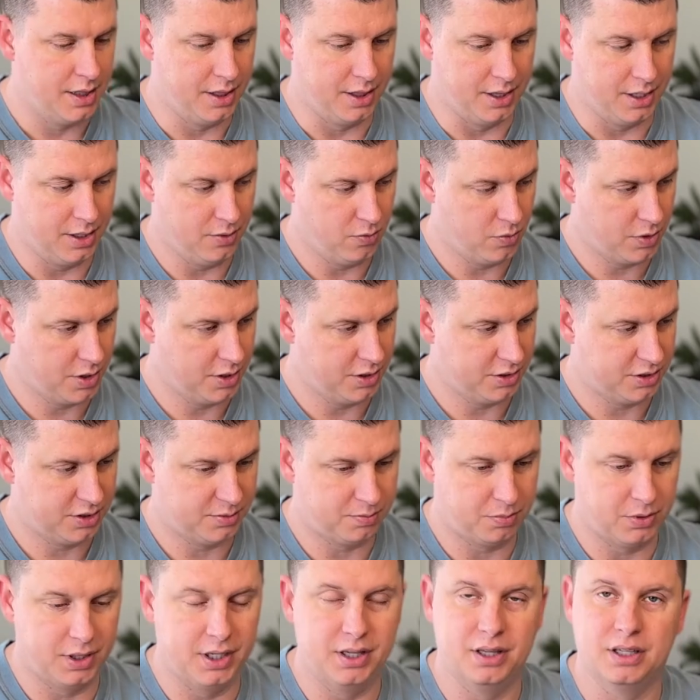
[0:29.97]
Then we're gonna
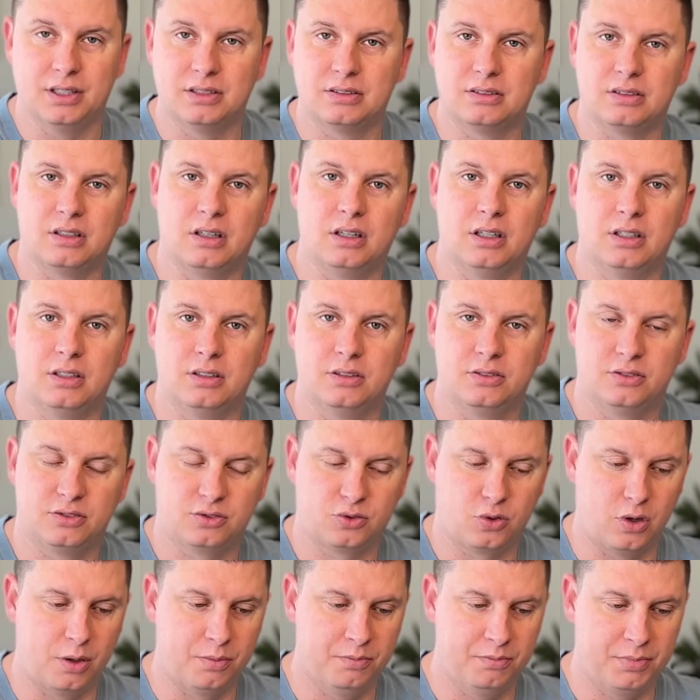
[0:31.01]
spray this on,
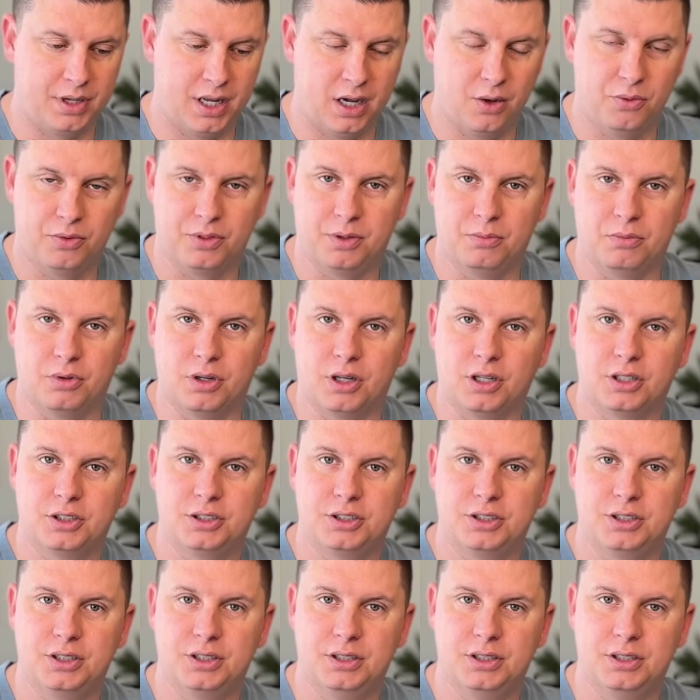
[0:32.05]
scrub them down with a brush,